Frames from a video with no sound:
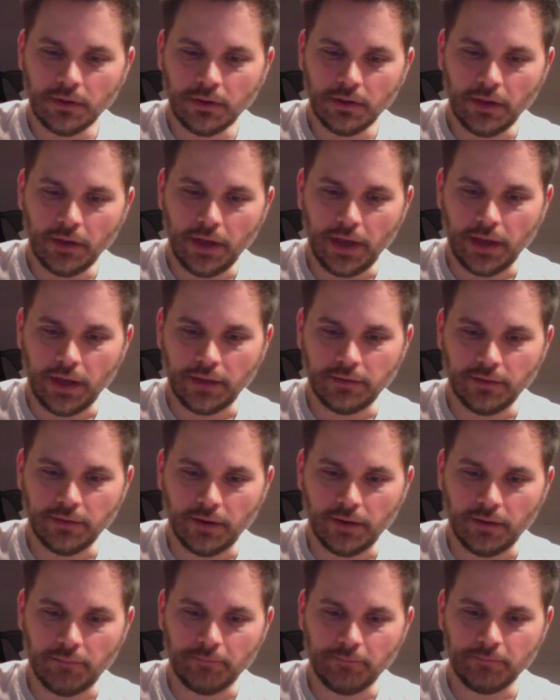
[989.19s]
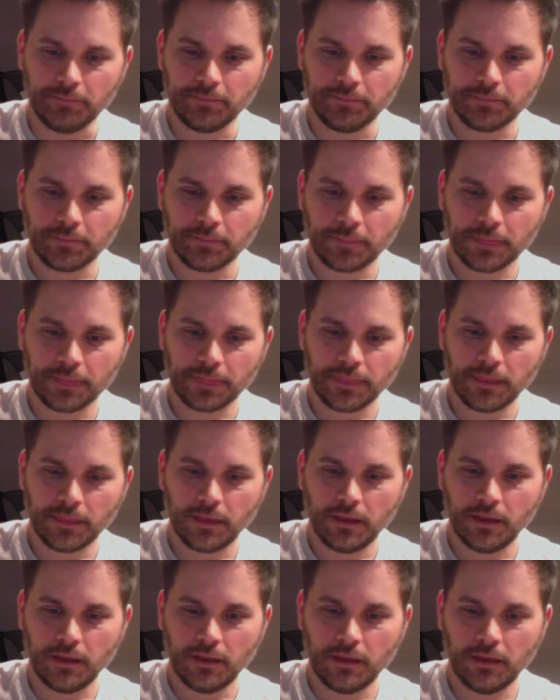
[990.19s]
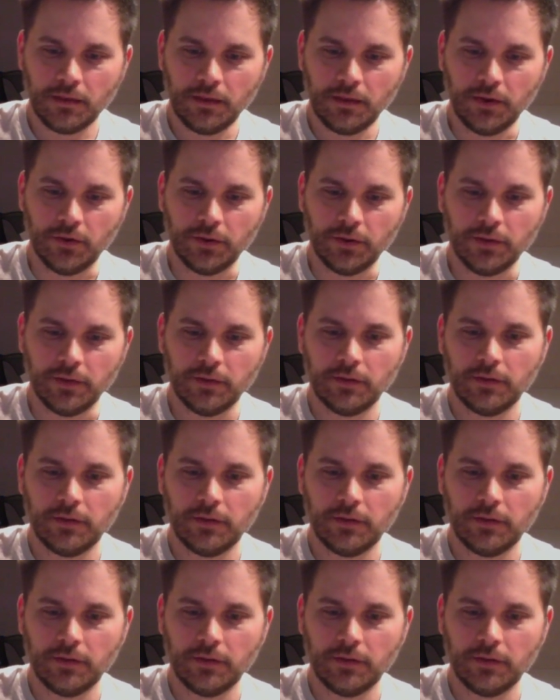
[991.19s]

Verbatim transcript: and um, you know,